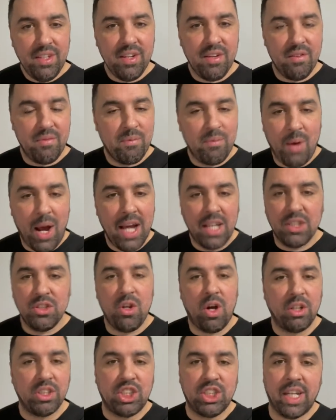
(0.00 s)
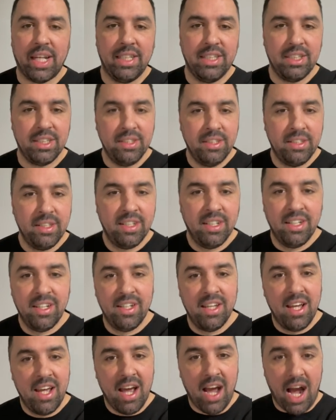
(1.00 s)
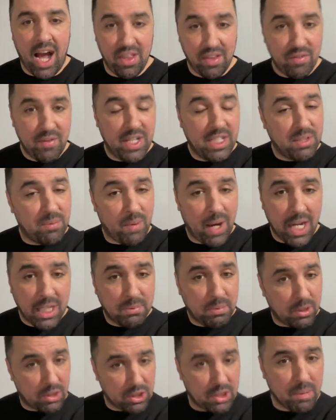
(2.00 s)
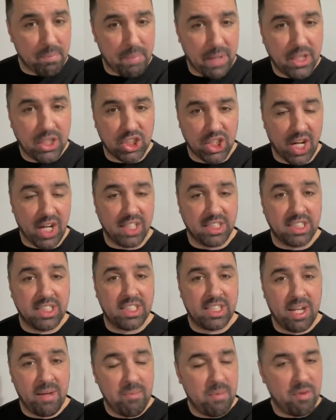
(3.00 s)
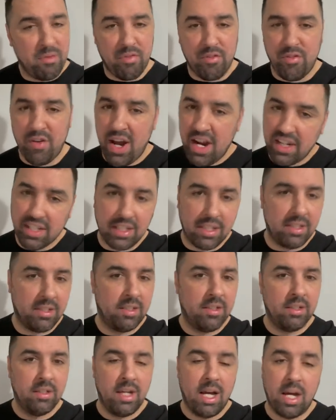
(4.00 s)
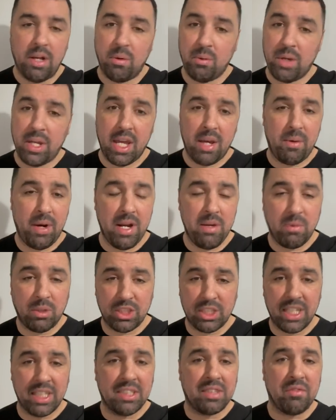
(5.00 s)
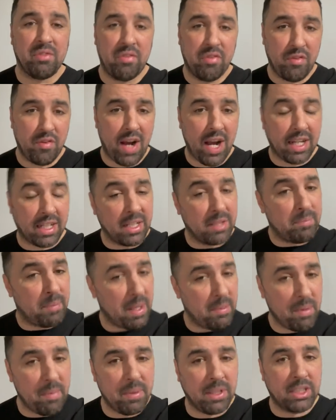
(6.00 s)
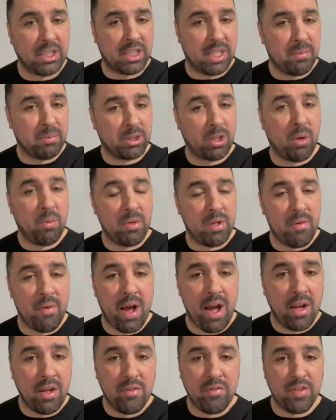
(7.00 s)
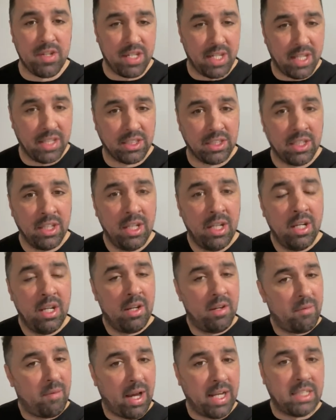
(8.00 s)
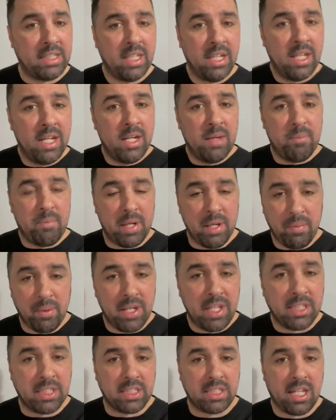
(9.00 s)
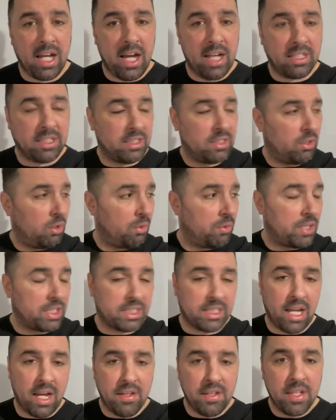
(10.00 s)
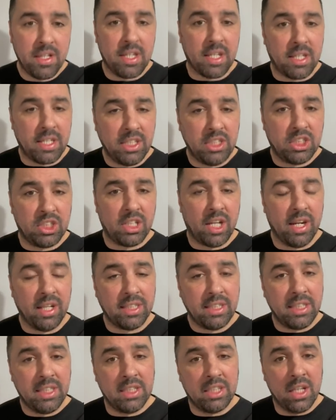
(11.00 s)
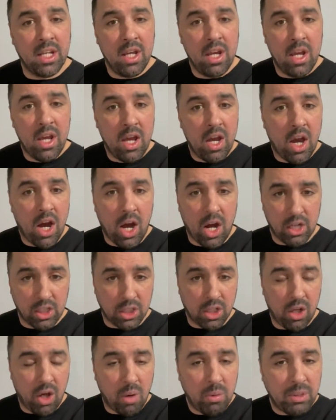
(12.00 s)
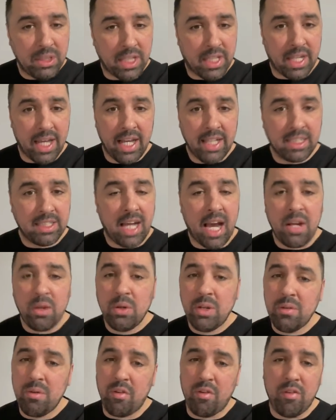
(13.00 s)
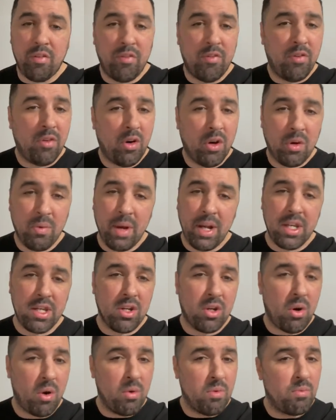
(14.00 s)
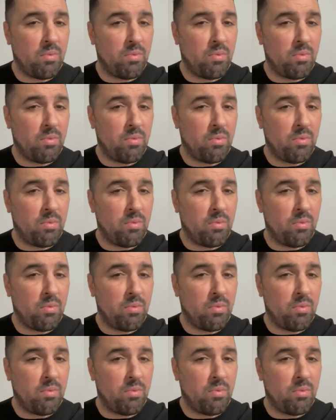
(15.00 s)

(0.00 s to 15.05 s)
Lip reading: Why is nothing changing? And the reason why is because the big charity scam, fact. I don't care what anyone says, it's a fact, and people have been tiptoeing around it for years, right? People need to start understanding that these charities are as low as it gets. I don't give a fuck whether you're going to